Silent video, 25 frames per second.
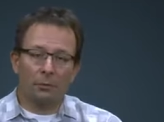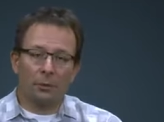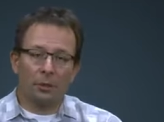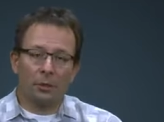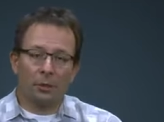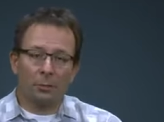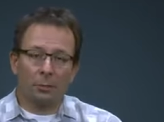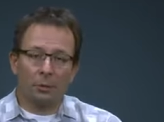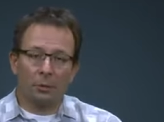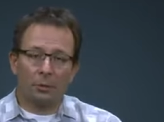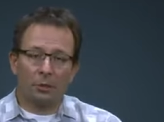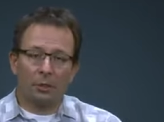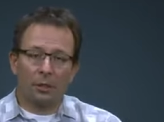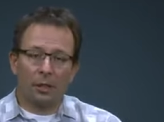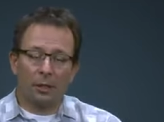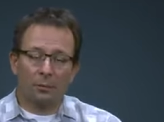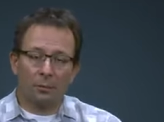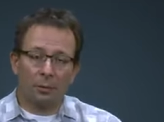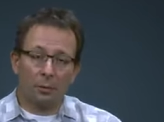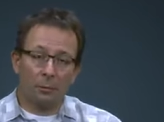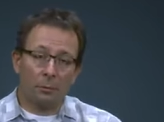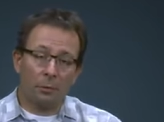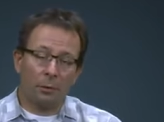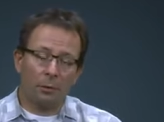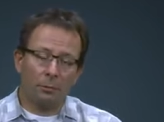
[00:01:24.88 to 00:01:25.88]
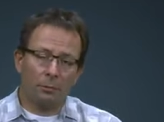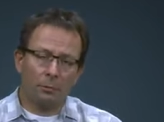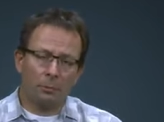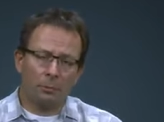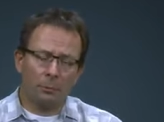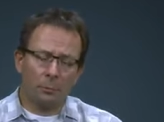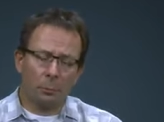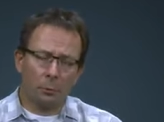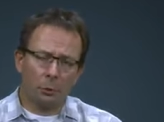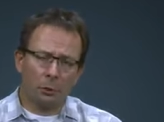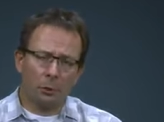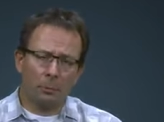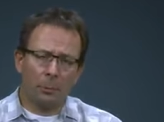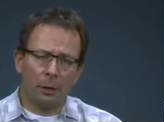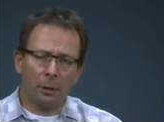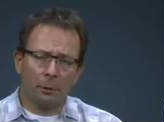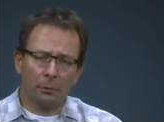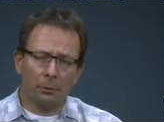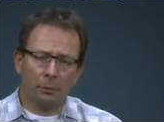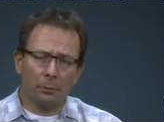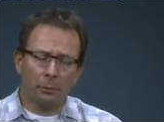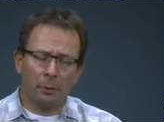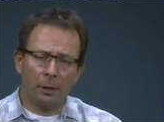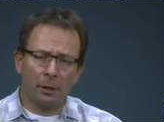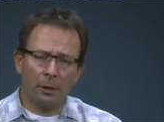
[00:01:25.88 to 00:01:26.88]
those I want to cover, we've talked about
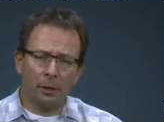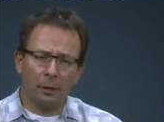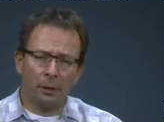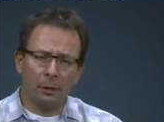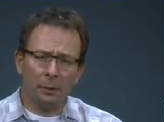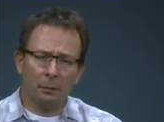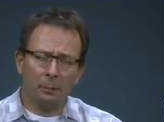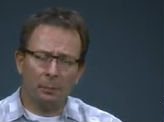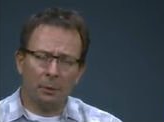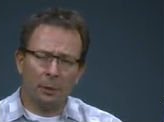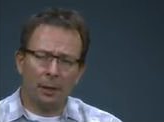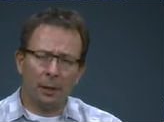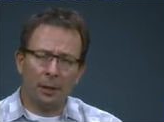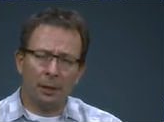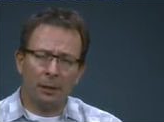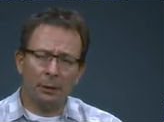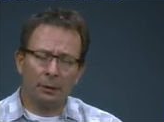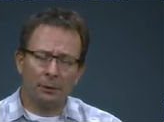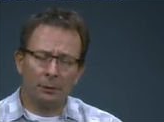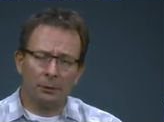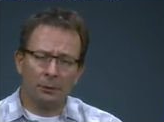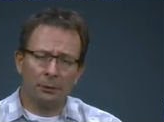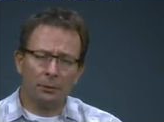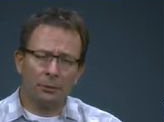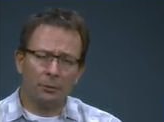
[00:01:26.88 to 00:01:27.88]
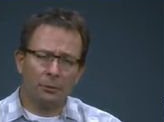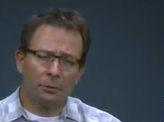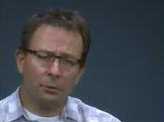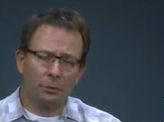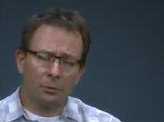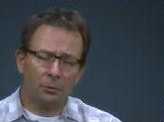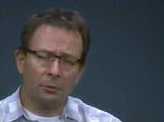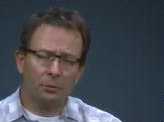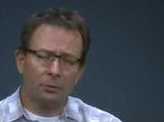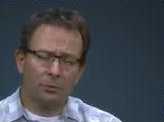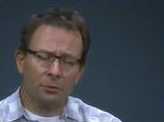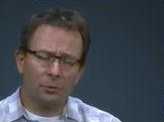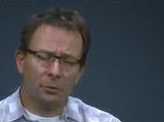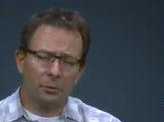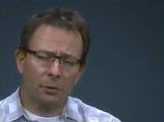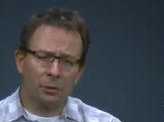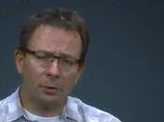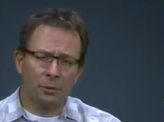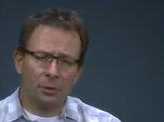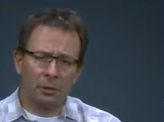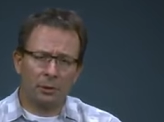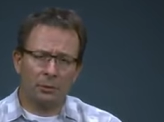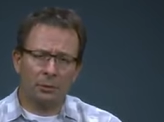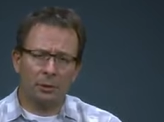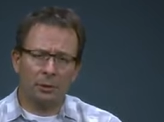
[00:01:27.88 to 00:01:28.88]
already, but I do sort of
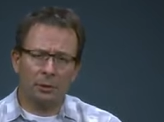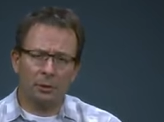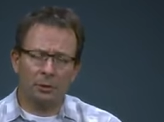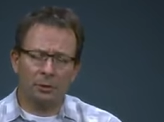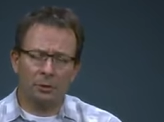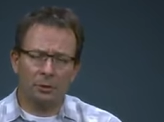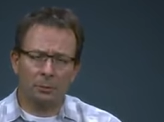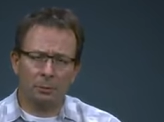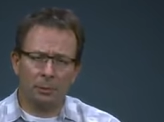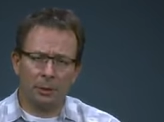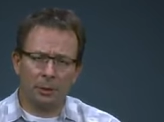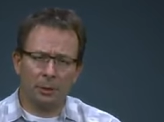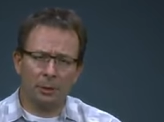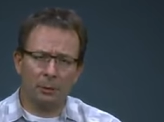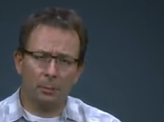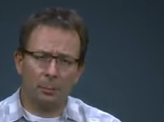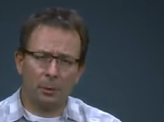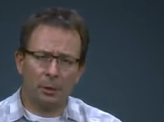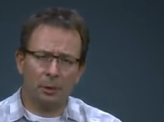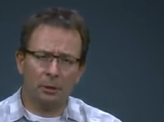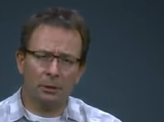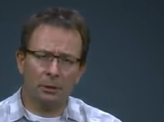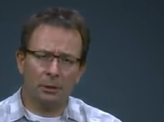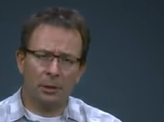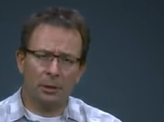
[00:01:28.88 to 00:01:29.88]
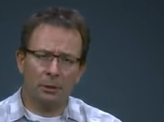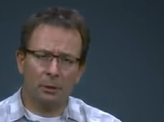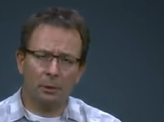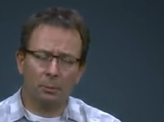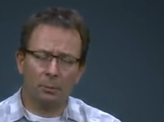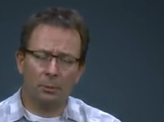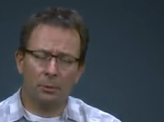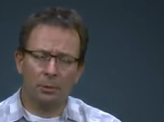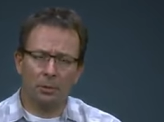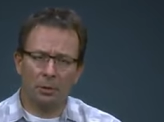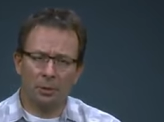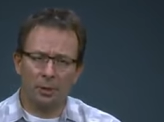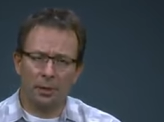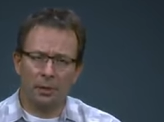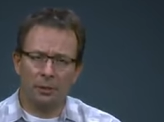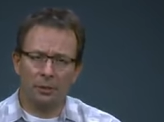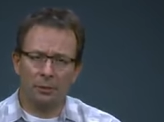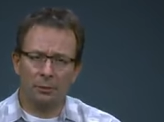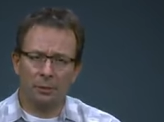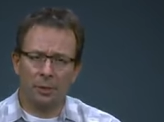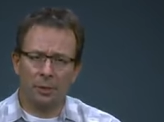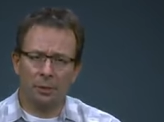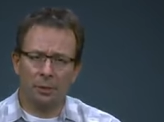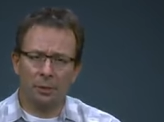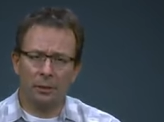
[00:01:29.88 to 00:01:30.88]
consider it to be a demand side option, and that's
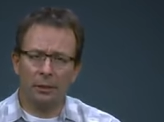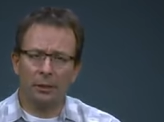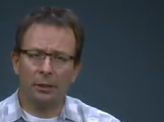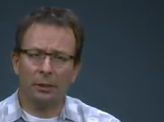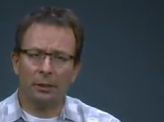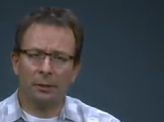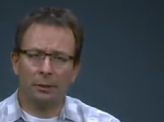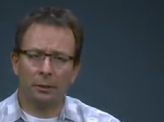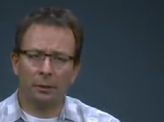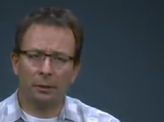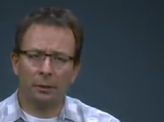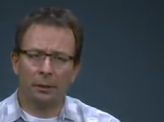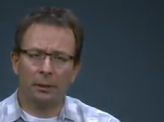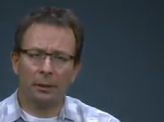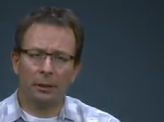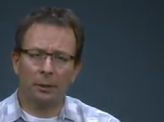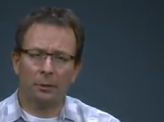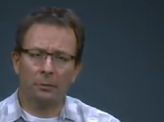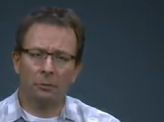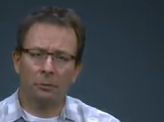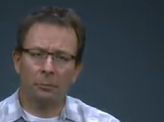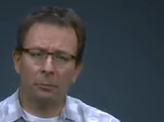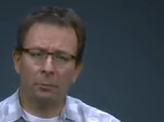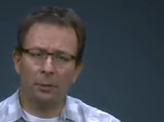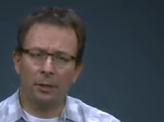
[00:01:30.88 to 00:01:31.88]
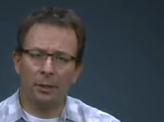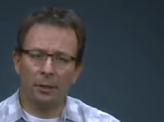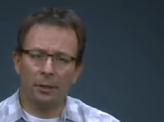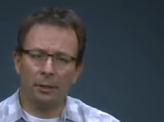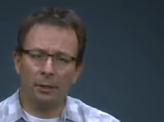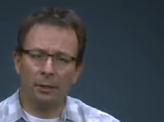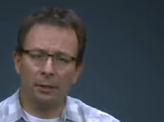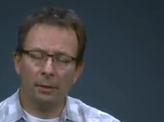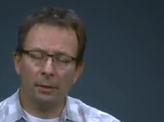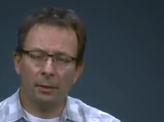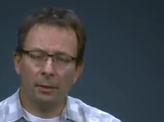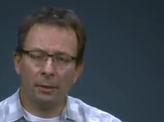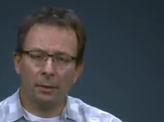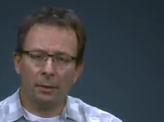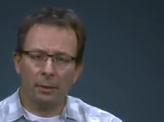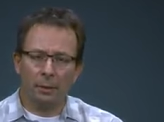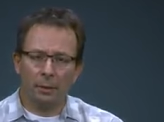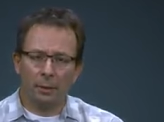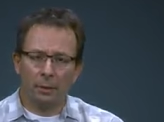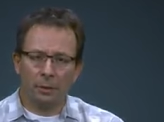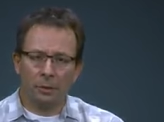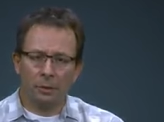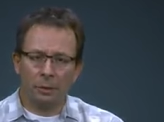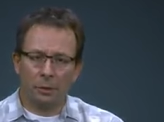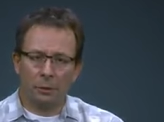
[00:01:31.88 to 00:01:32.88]
around leak, leakage repair.
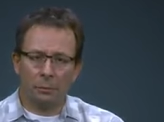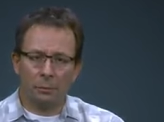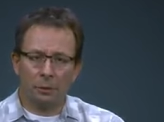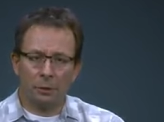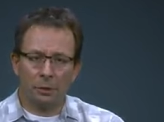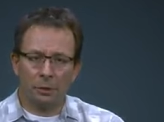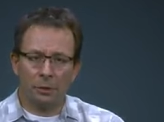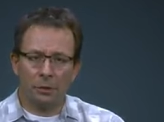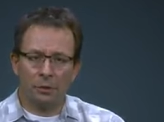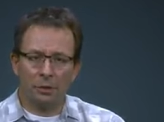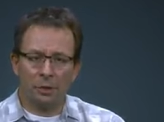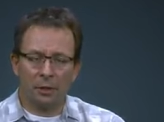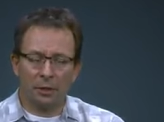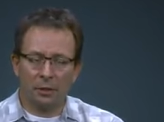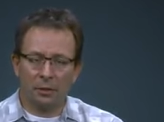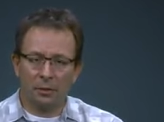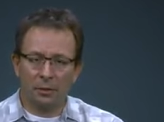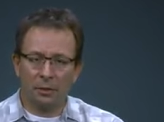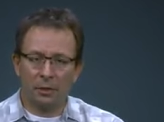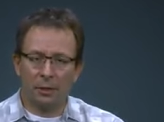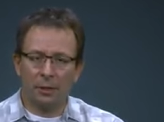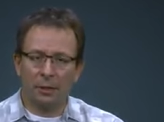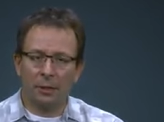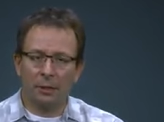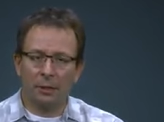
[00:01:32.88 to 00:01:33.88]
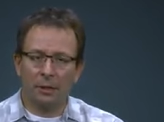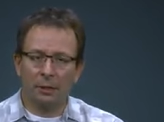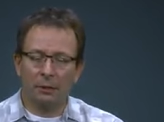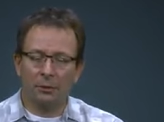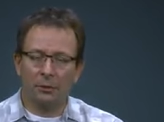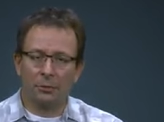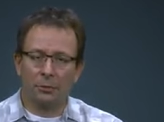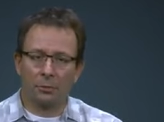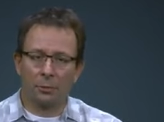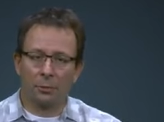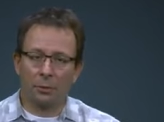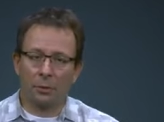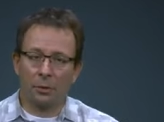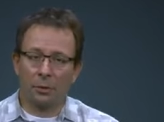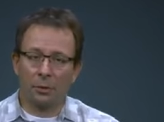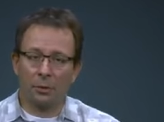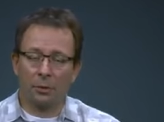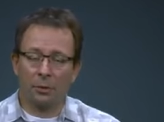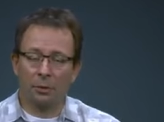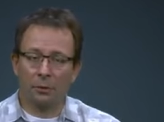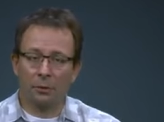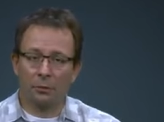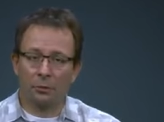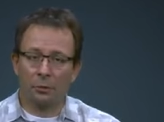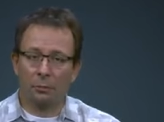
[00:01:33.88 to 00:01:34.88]
So reducing the leakage through the
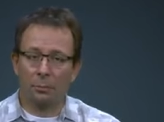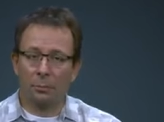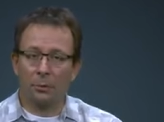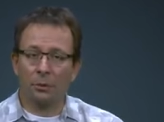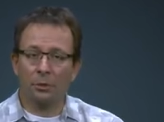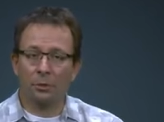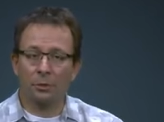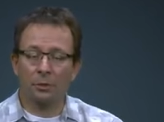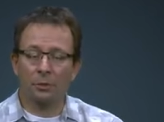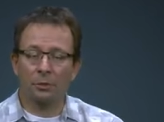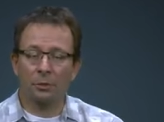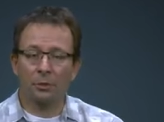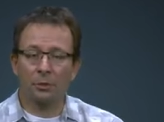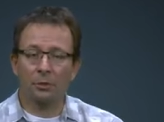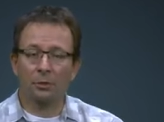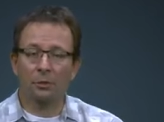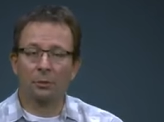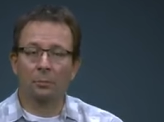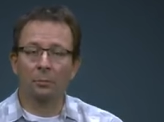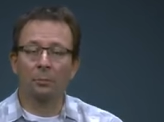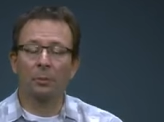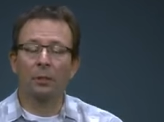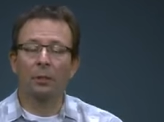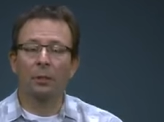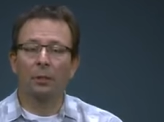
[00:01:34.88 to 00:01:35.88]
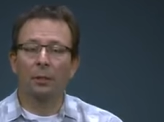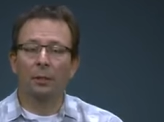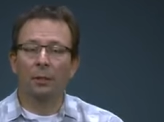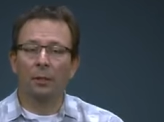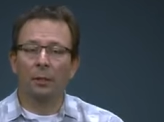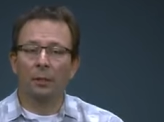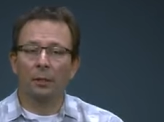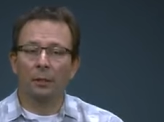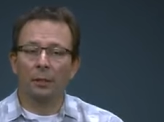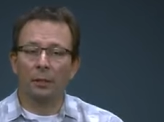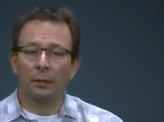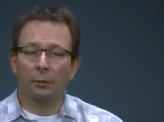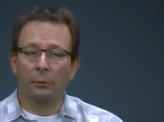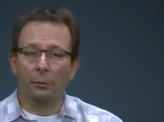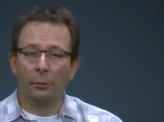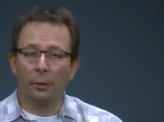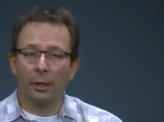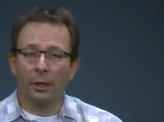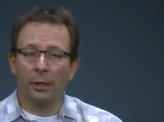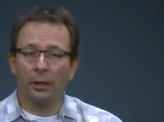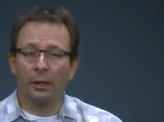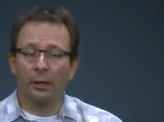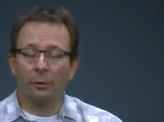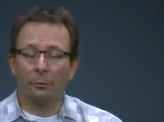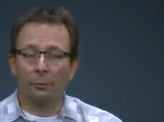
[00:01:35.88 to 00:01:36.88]
distribution system can
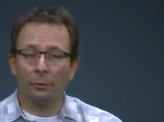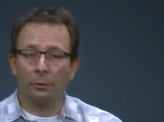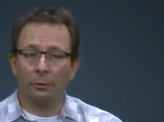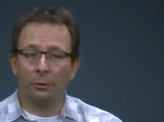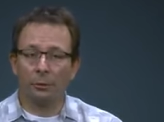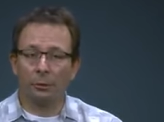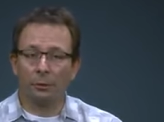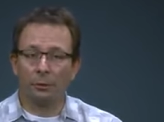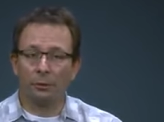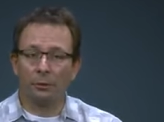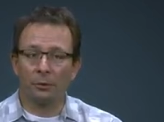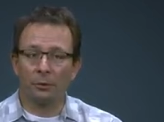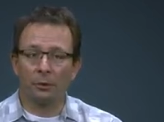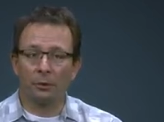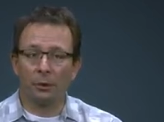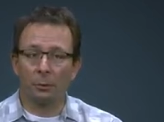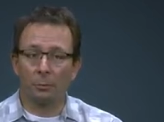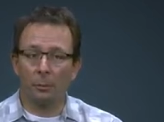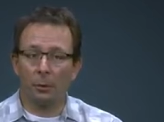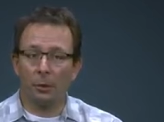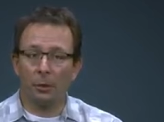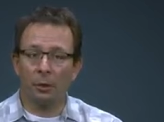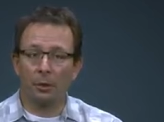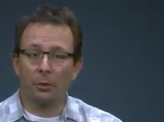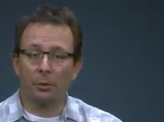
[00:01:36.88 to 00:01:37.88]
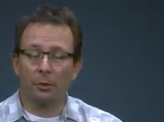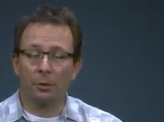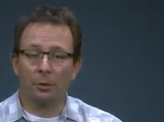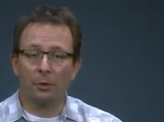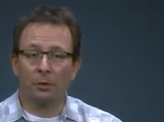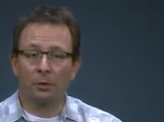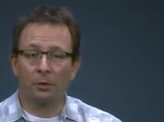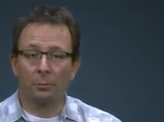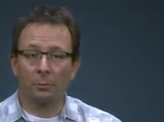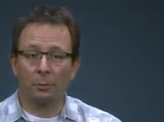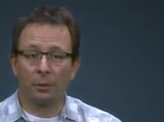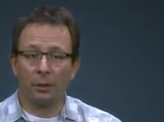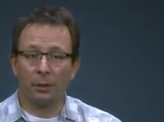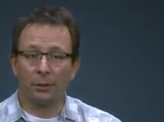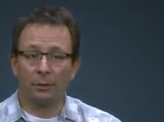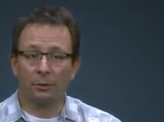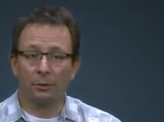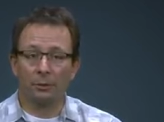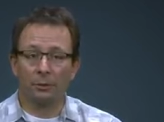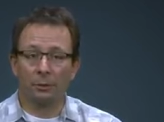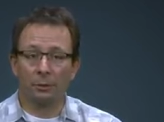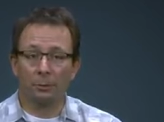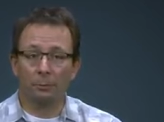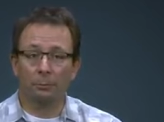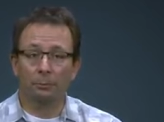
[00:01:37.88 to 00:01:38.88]
really reduce the demand on the supply
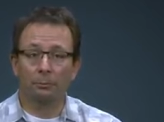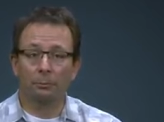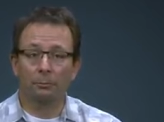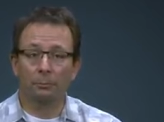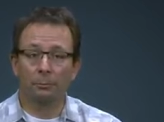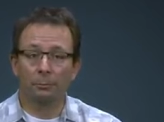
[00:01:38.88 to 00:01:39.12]
system.